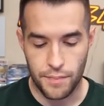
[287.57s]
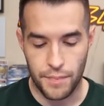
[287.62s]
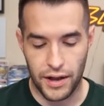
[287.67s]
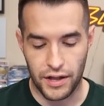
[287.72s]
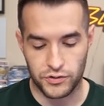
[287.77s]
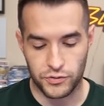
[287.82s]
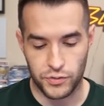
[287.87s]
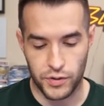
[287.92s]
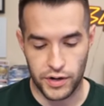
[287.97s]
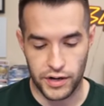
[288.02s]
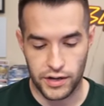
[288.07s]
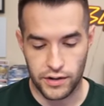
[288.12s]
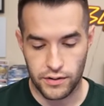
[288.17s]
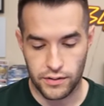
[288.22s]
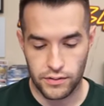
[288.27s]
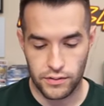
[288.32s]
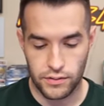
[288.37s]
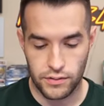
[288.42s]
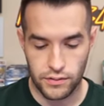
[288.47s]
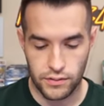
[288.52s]
Miles Radiant,
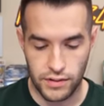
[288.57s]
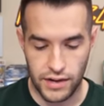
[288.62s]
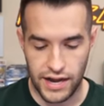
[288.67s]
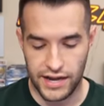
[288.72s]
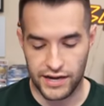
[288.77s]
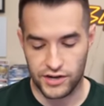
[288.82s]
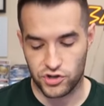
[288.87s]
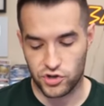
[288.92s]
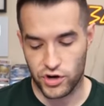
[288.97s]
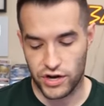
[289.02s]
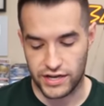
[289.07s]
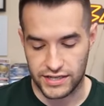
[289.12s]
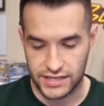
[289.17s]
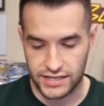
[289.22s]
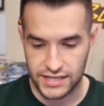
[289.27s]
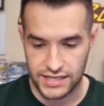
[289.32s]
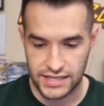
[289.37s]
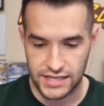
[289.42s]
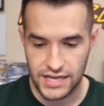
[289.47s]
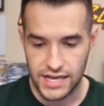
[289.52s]
and a
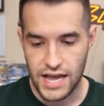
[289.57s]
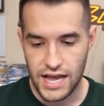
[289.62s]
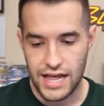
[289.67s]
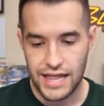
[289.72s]
Trent.